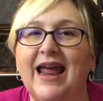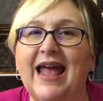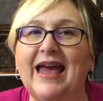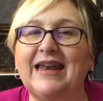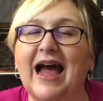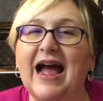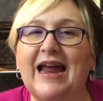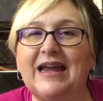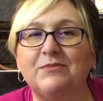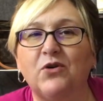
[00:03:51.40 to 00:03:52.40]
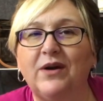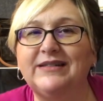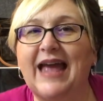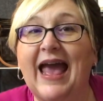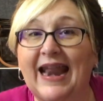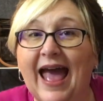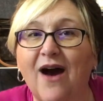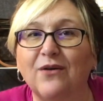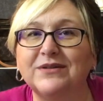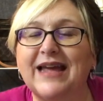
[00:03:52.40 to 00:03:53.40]
And I am going to head
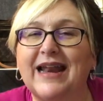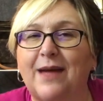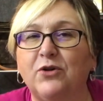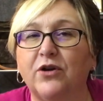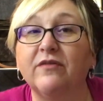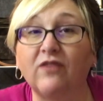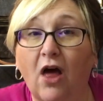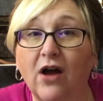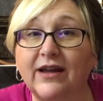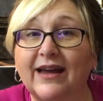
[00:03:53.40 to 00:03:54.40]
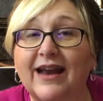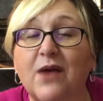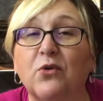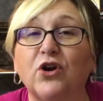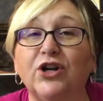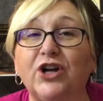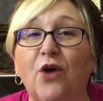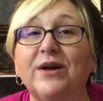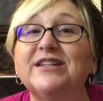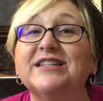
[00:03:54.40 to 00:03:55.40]
out and I'm going to vlog it. And we're going to
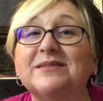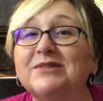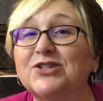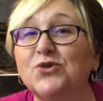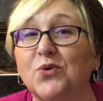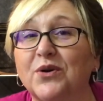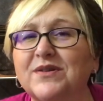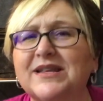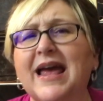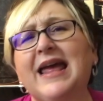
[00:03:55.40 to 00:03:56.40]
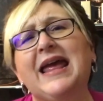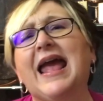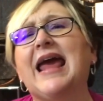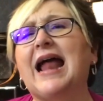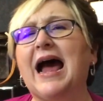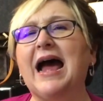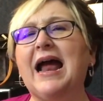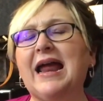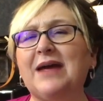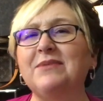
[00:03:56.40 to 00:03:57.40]
go into some stores and
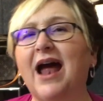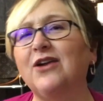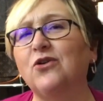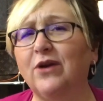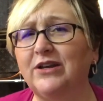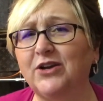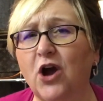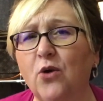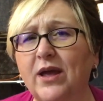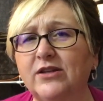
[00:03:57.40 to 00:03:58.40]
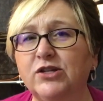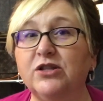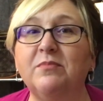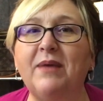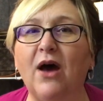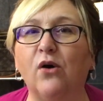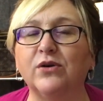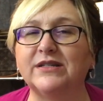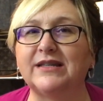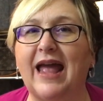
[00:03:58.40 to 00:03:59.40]
I am not going to go into the
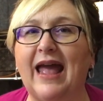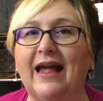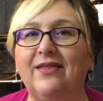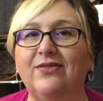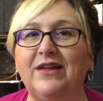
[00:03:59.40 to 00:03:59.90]
Belks and